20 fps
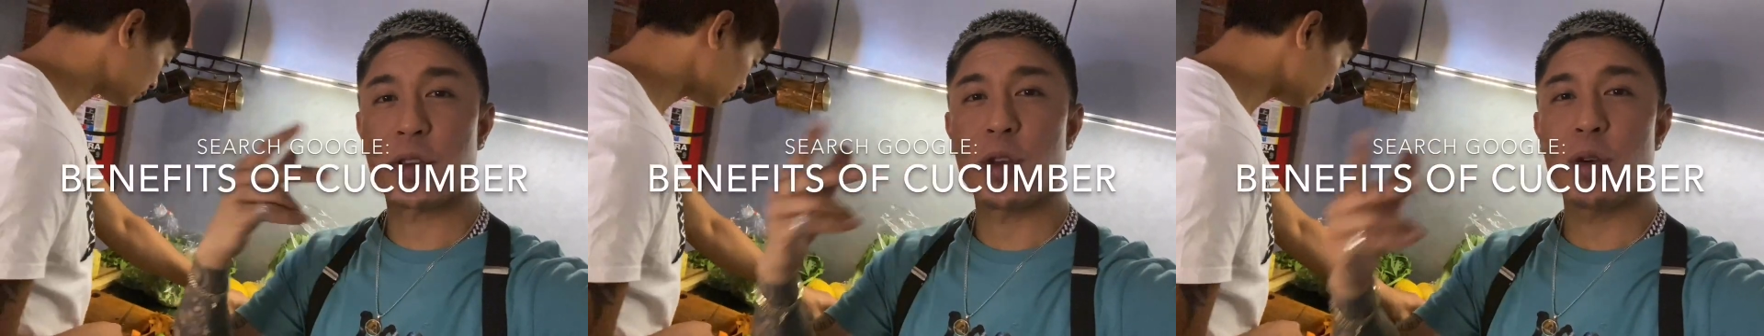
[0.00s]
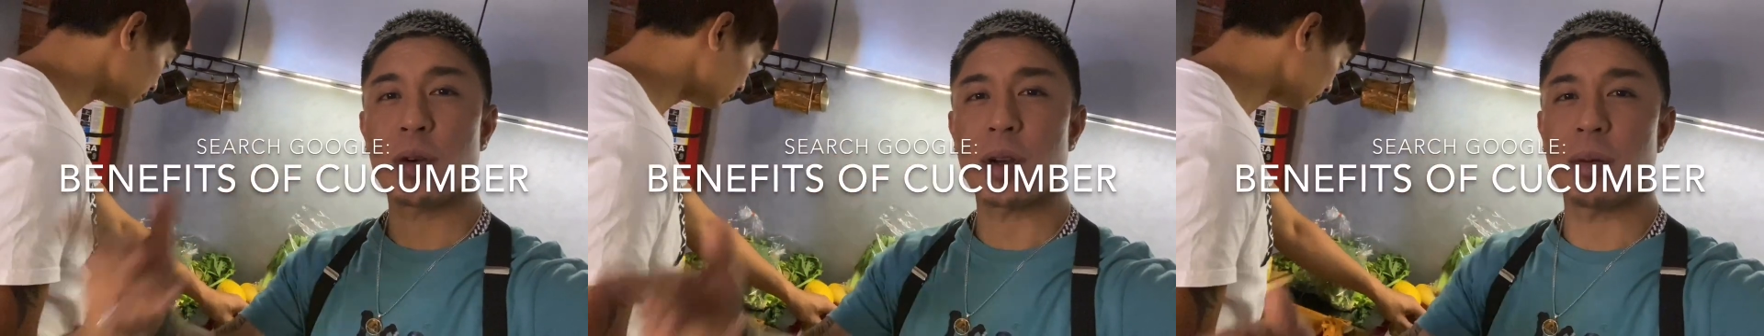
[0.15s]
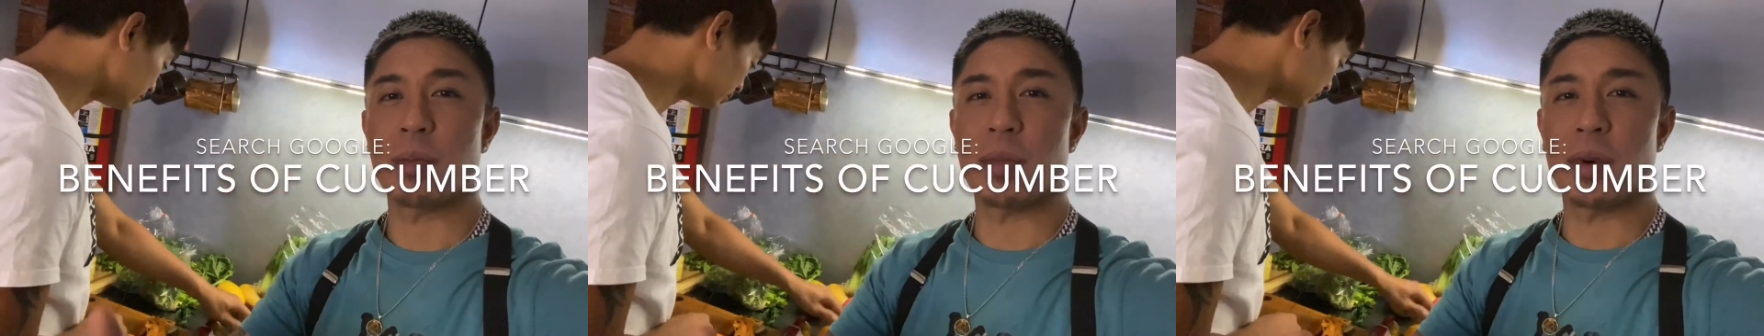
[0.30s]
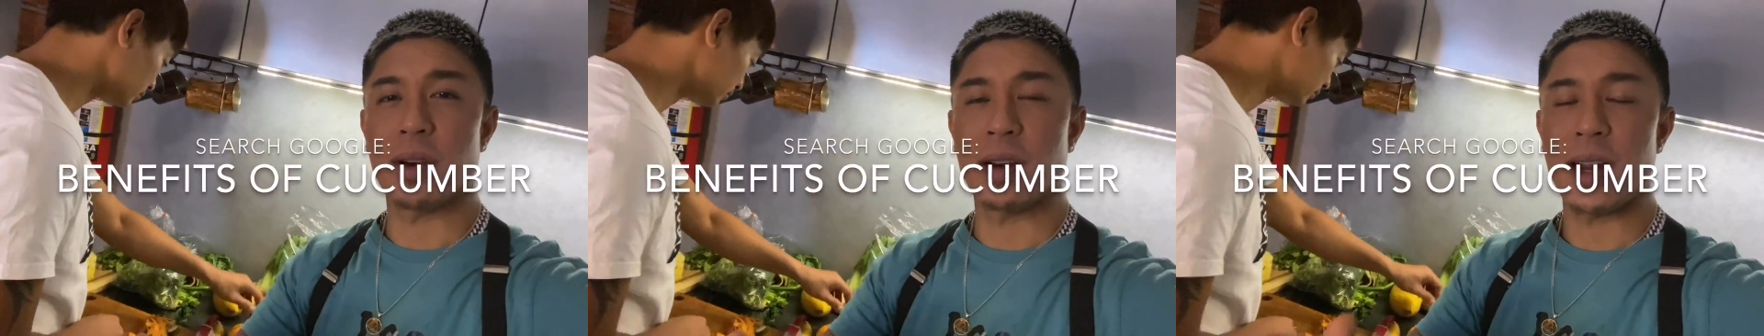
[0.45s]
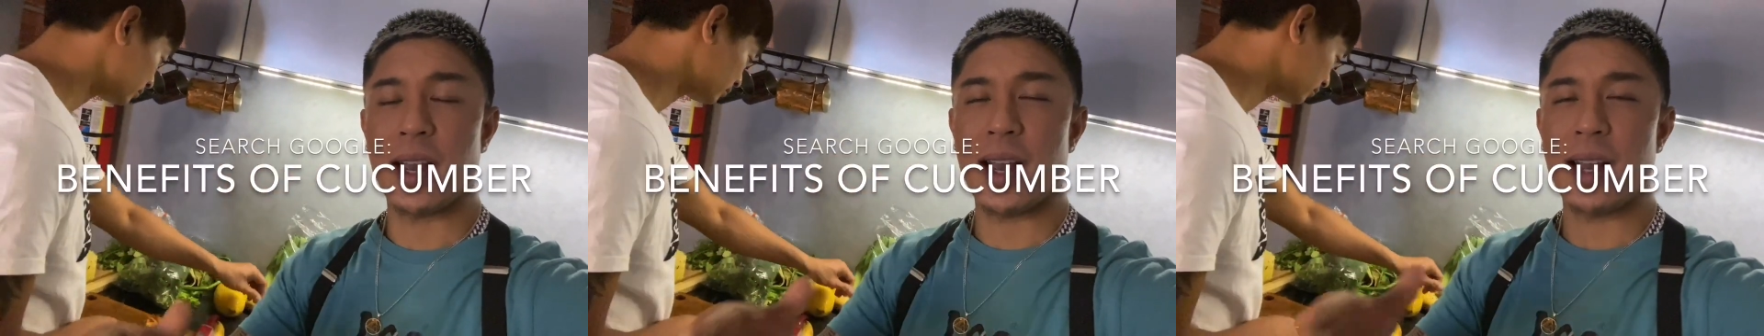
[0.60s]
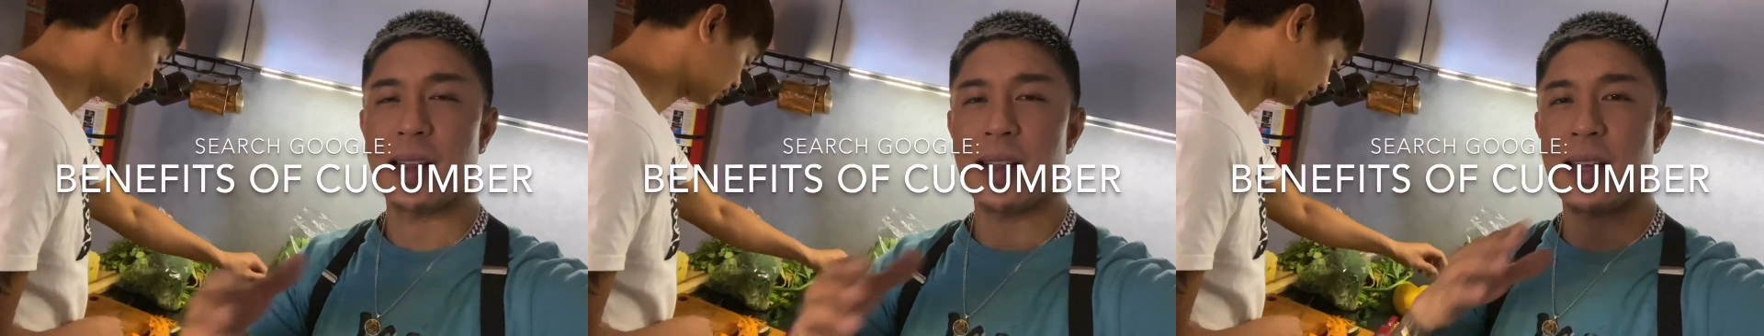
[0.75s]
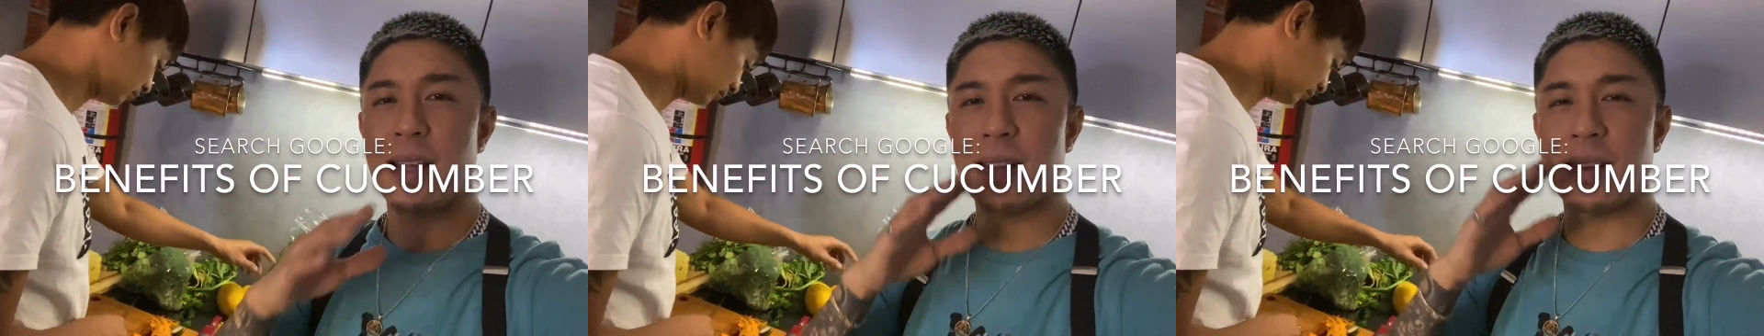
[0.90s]
cucumber.
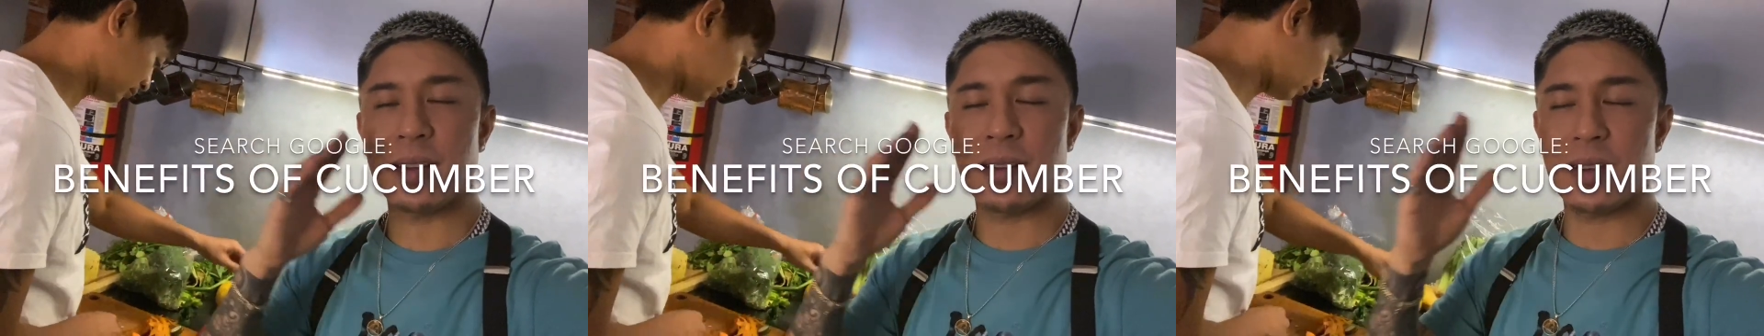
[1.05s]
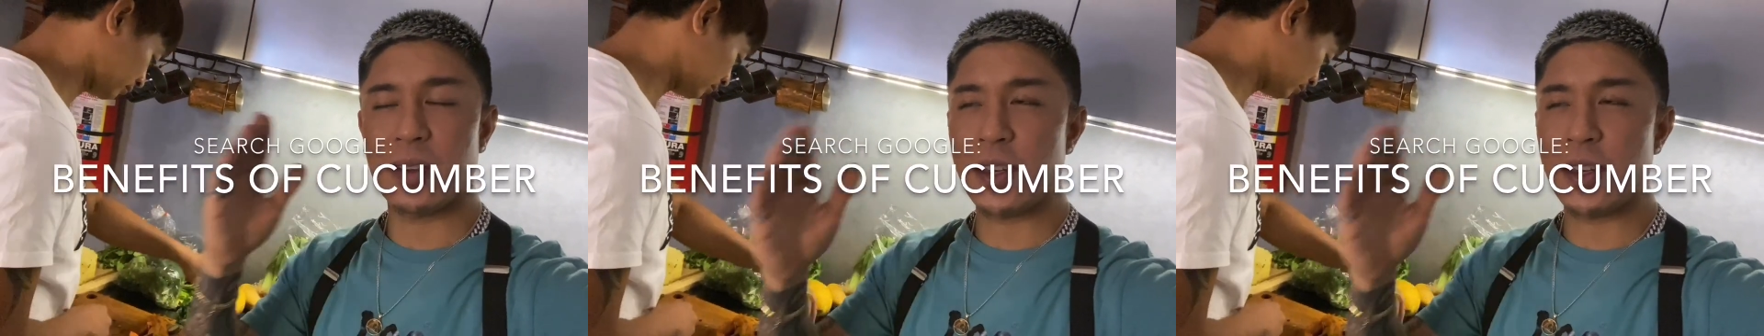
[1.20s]
And then,